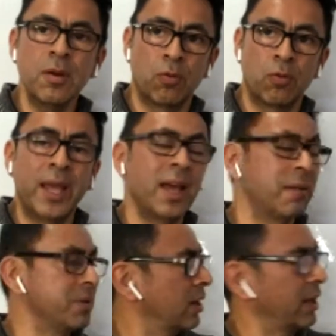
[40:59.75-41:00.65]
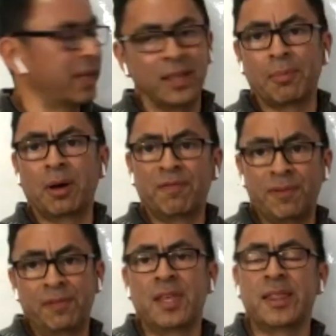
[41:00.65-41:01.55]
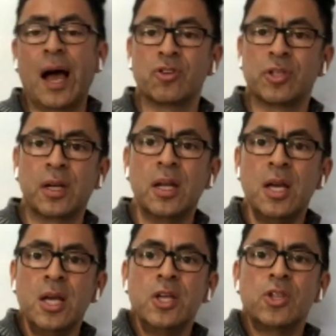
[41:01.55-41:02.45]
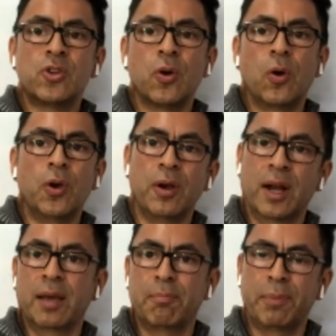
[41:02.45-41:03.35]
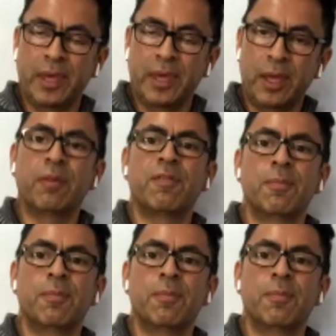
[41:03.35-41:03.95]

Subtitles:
Rehab is going to hit about $50,000. So you're going to be hearing